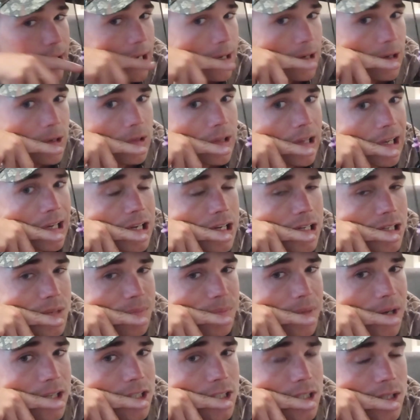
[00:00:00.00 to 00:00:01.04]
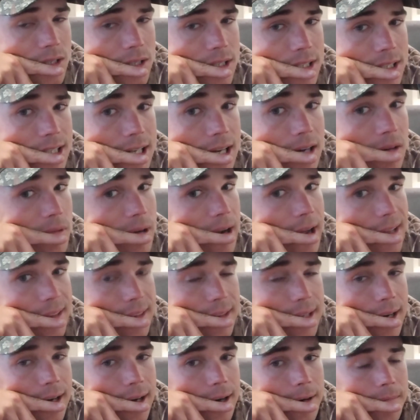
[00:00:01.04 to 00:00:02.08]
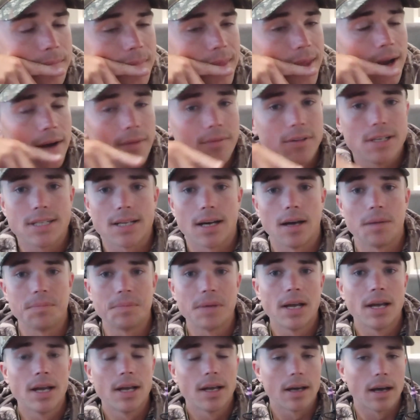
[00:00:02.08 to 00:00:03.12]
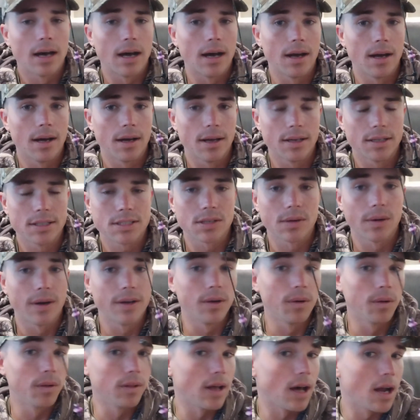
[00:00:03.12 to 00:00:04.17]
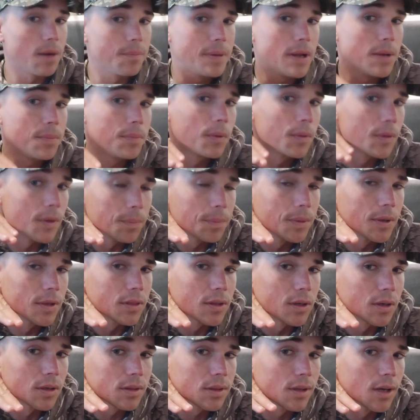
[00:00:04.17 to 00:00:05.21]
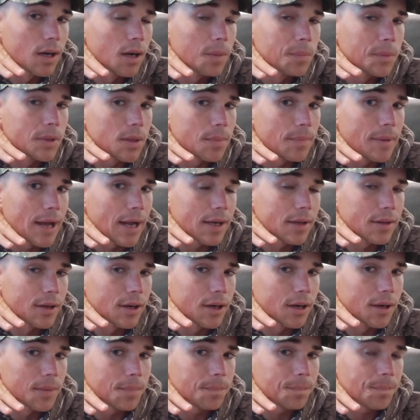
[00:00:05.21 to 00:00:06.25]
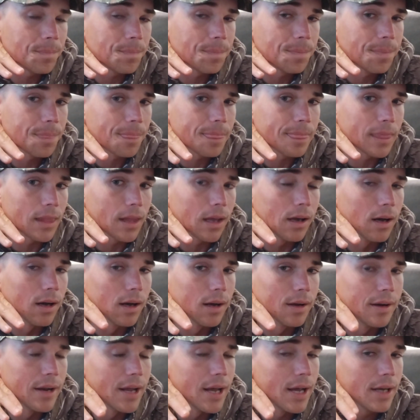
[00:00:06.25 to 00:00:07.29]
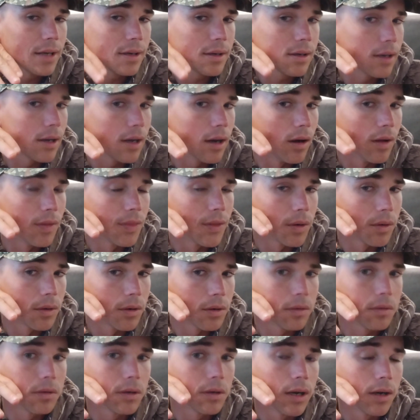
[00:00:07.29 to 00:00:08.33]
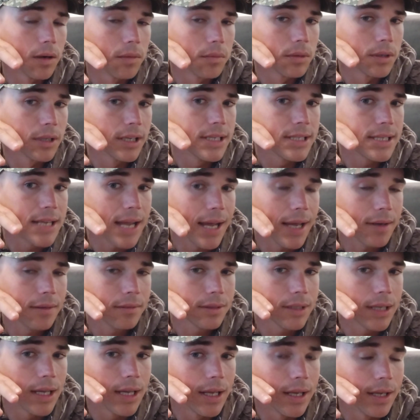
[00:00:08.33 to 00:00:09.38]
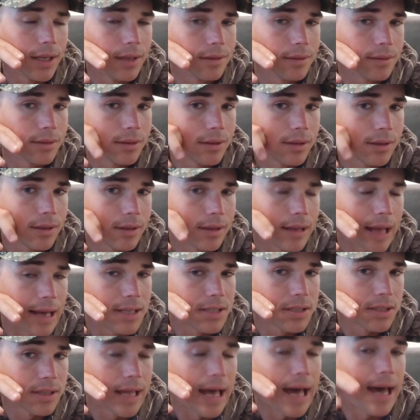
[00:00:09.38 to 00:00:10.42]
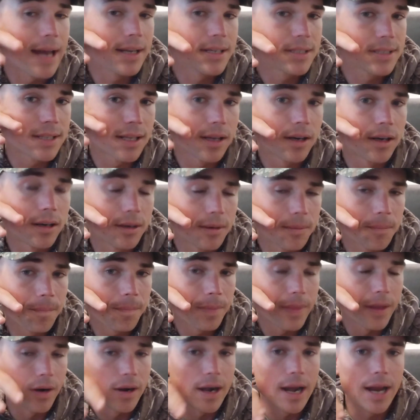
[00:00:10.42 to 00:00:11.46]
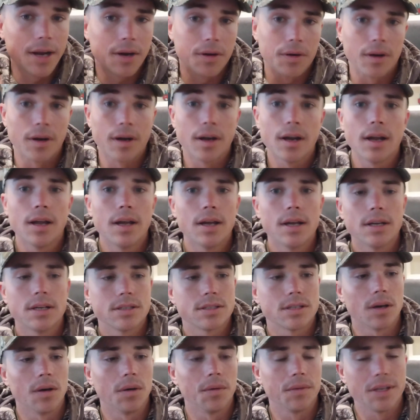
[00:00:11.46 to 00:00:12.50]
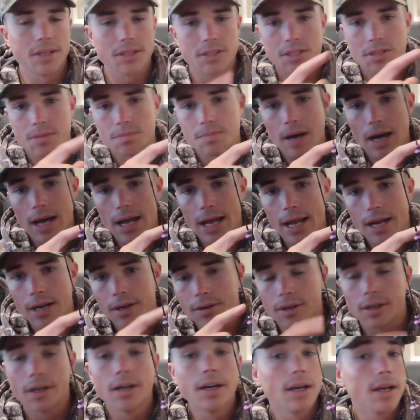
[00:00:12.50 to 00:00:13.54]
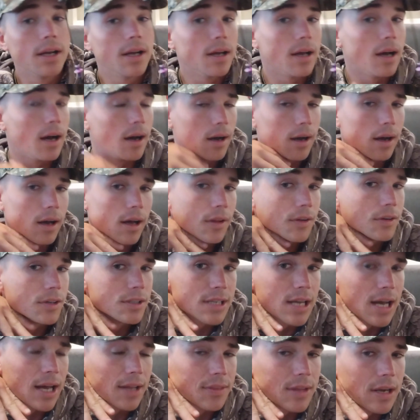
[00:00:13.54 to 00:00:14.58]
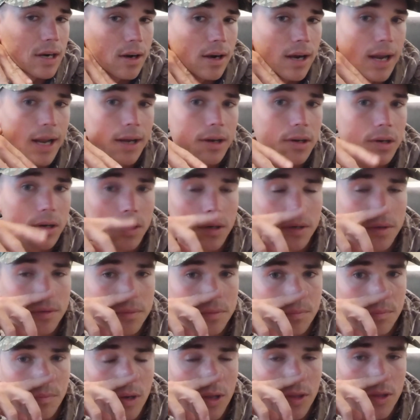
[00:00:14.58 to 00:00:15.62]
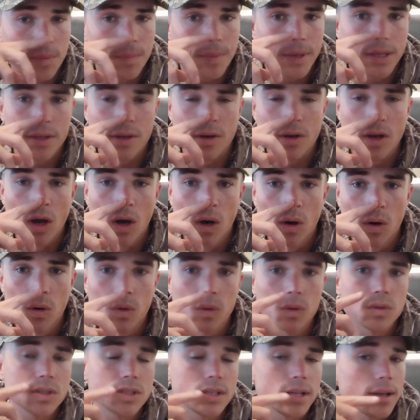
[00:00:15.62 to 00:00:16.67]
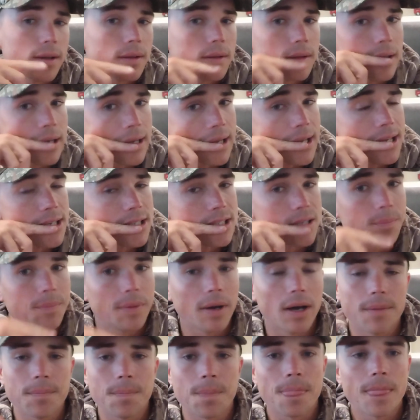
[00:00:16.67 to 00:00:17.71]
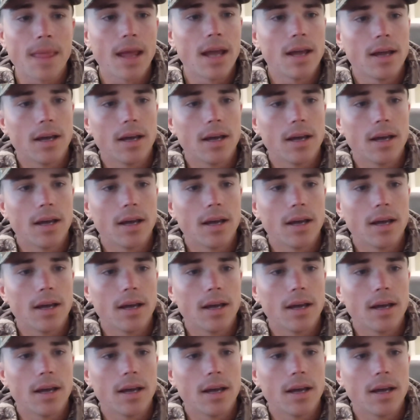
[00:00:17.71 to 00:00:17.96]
I know that kisser button's going to sit right there every time. So I know a lot of people, they'll put their thumb in the back of their neck on their release hand, and that is their anchor. So this is my anchor. Others got their anchor, whether it be the nose, the kisser button.